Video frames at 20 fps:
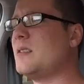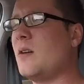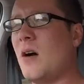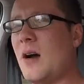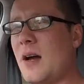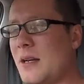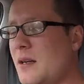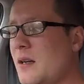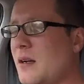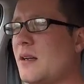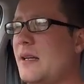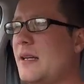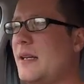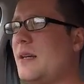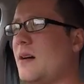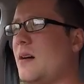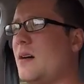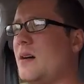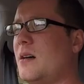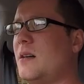not an ugly
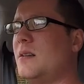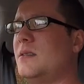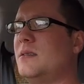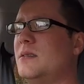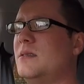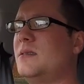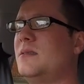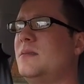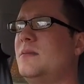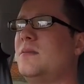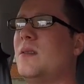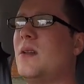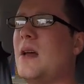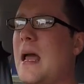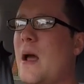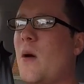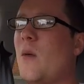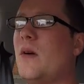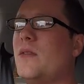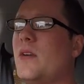car,
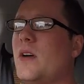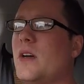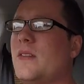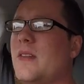however,